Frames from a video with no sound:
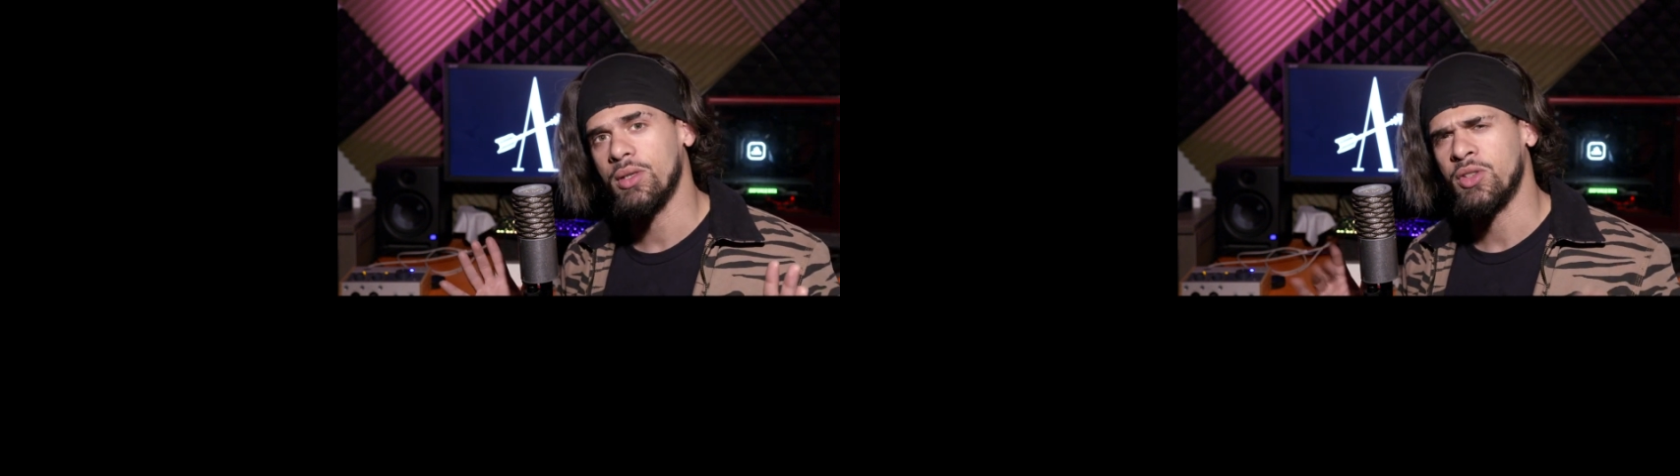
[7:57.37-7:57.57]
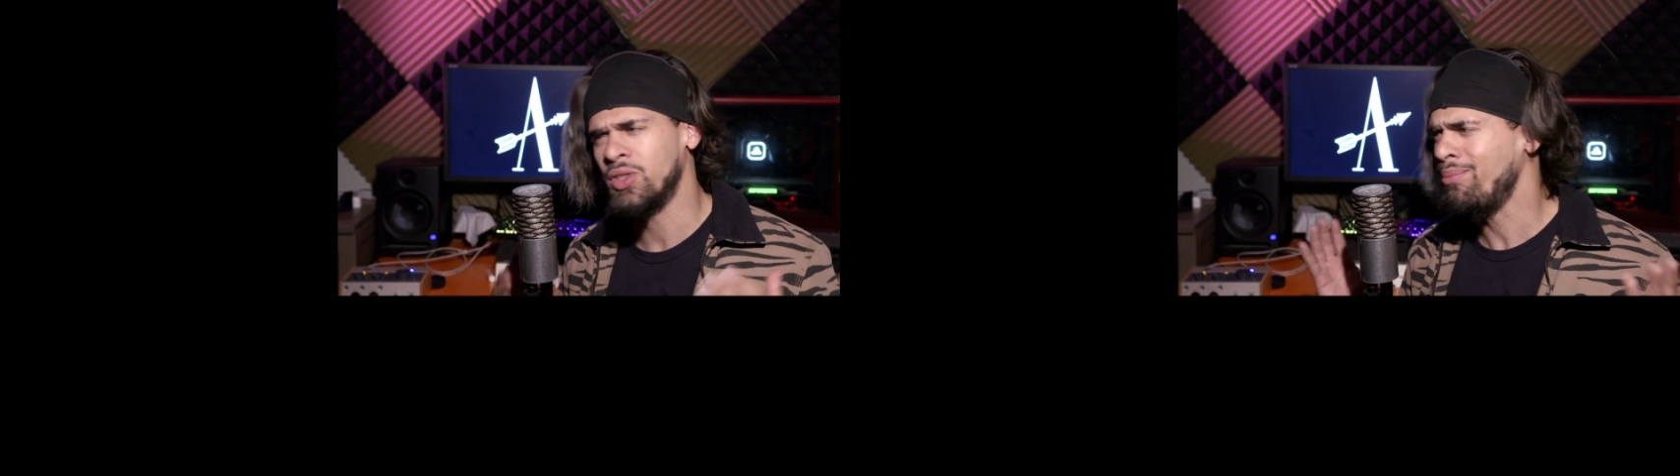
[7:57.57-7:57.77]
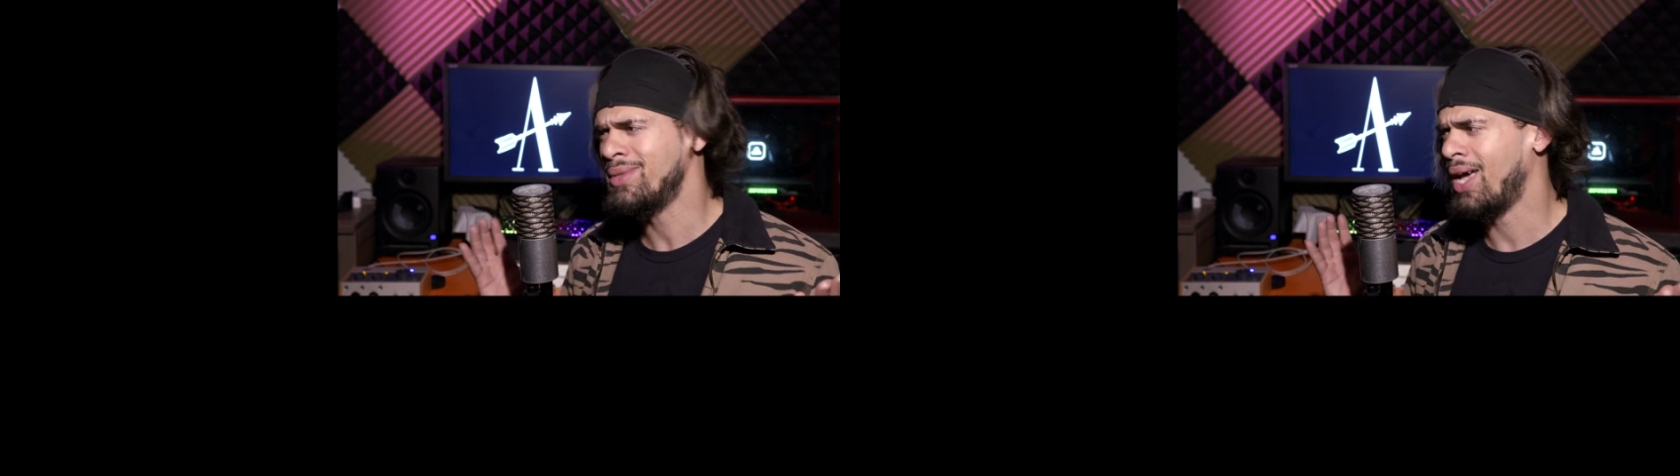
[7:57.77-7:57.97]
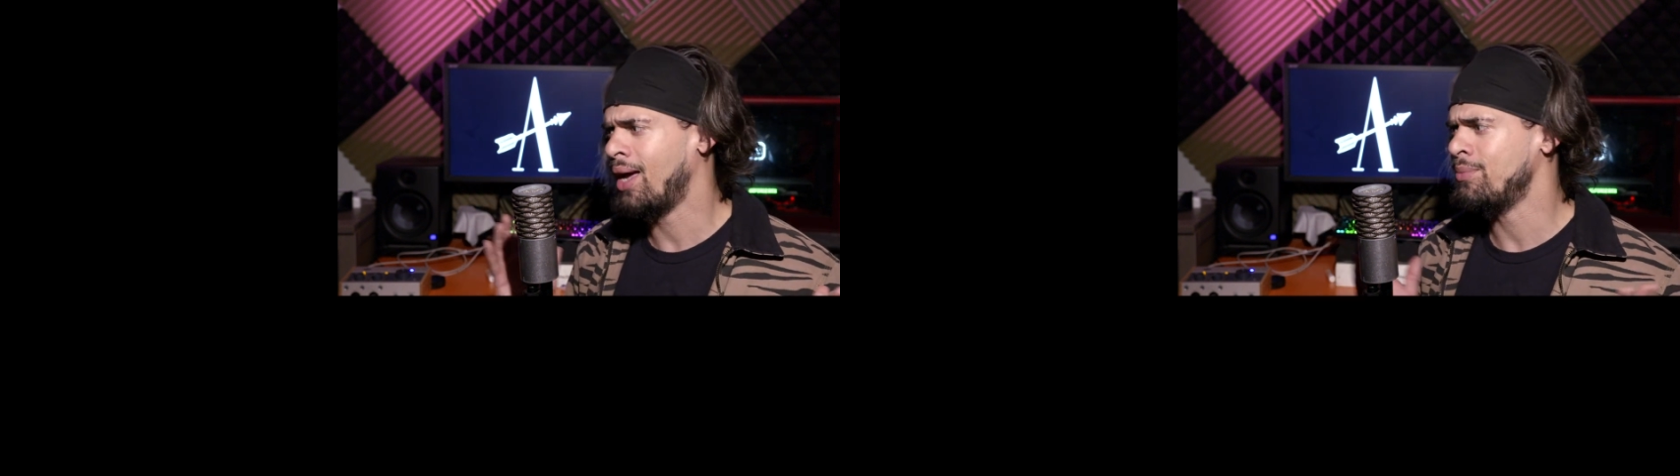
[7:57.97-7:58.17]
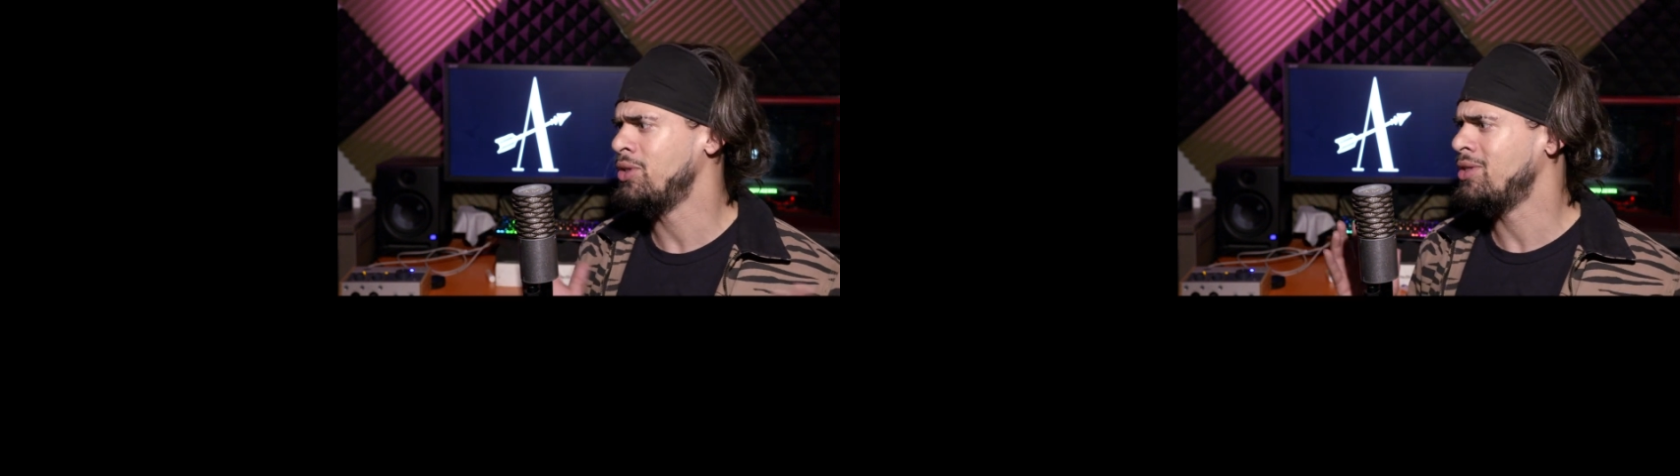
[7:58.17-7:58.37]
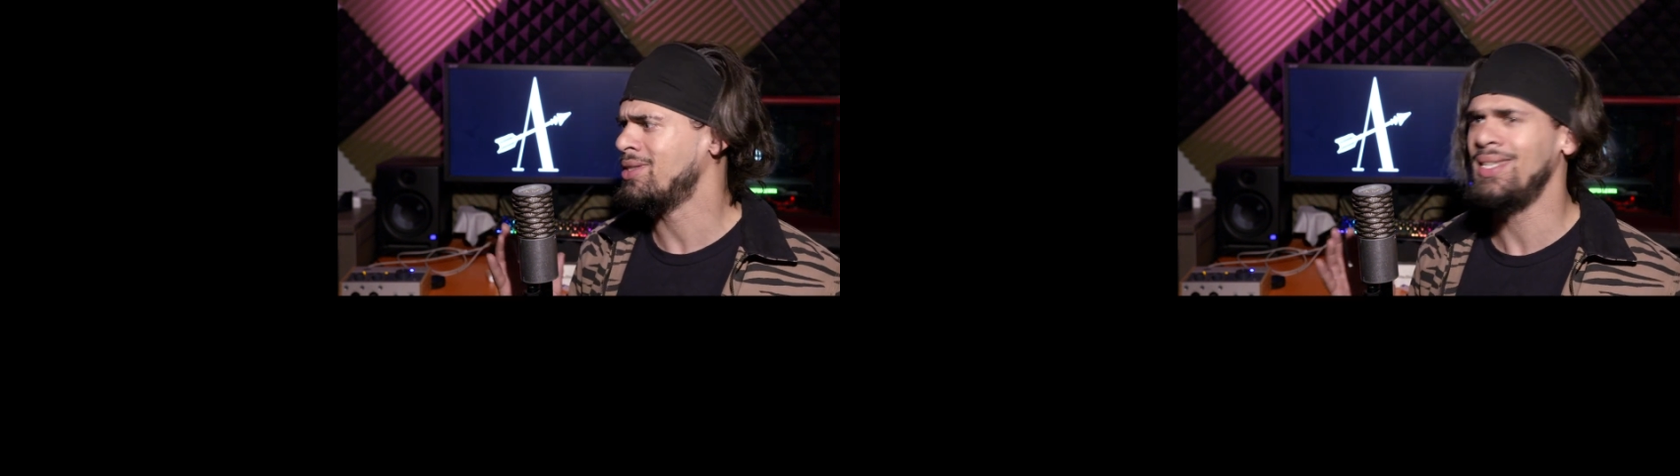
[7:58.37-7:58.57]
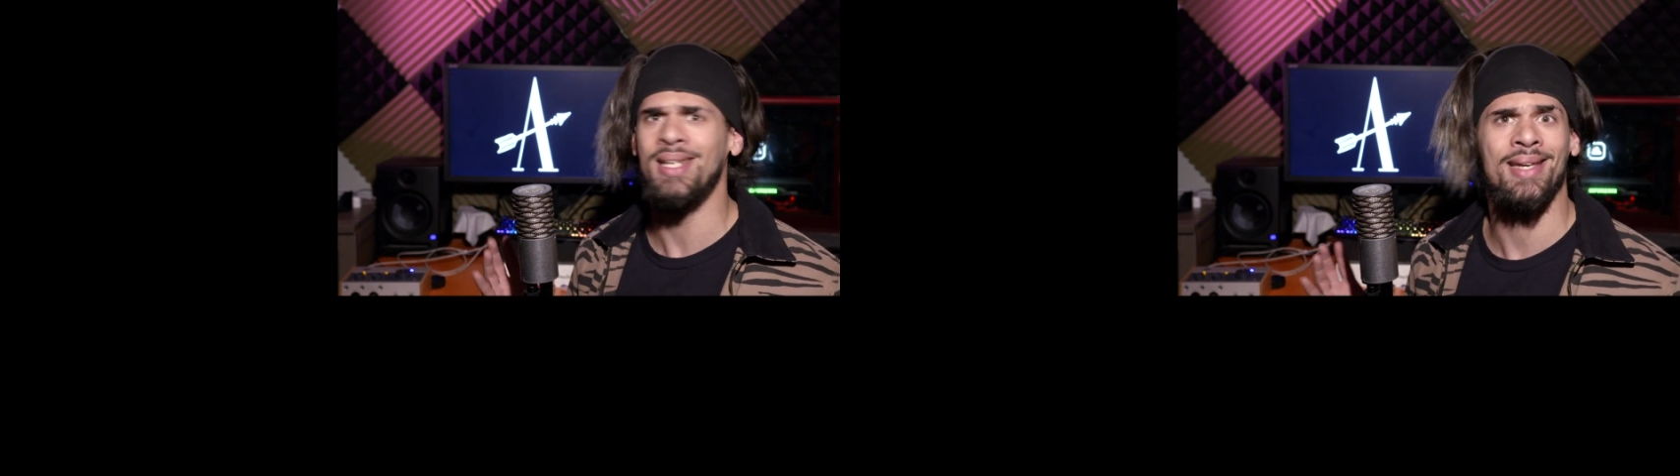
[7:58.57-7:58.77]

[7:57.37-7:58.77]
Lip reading: sometimes you just need a